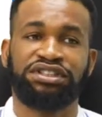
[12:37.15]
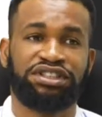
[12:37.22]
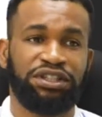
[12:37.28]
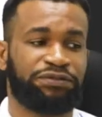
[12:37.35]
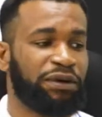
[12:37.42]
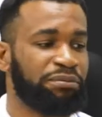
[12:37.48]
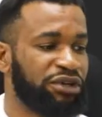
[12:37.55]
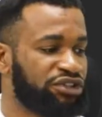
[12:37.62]

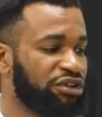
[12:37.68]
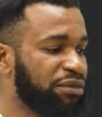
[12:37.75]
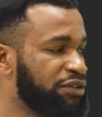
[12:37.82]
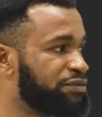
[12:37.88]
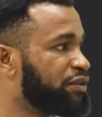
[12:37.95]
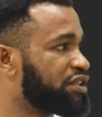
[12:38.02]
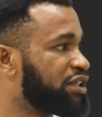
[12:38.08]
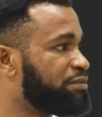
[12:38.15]
Different
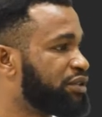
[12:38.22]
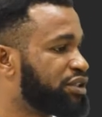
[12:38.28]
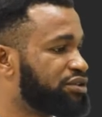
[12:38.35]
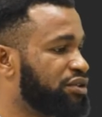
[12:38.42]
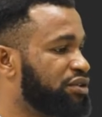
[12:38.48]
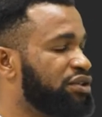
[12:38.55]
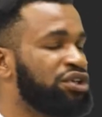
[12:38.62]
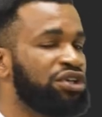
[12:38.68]
measurements for
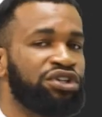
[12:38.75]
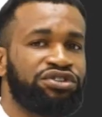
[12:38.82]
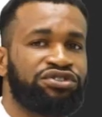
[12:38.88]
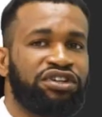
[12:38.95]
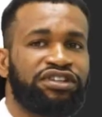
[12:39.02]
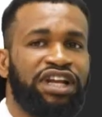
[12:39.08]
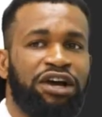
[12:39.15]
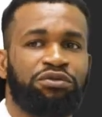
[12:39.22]
temperature.
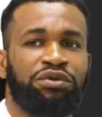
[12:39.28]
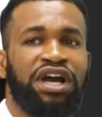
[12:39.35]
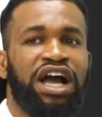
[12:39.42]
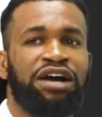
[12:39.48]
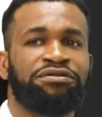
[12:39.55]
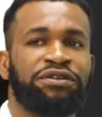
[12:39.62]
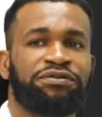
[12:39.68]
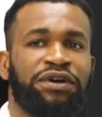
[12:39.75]
Just like we
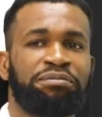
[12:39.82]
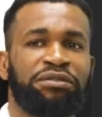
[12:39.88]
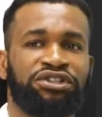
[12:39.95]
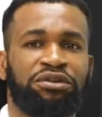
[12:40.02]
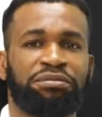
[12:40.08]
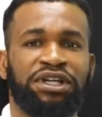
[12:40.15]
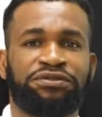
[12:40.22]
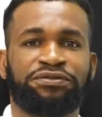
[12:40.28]
have different
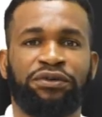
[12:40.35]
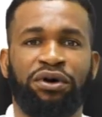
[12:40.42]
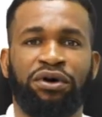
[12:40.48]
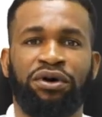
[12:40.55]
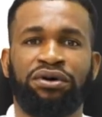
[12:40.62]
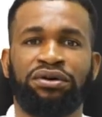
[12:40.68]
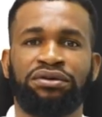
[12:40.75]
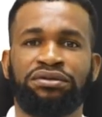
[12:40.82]
measurements
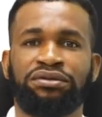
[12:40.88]
for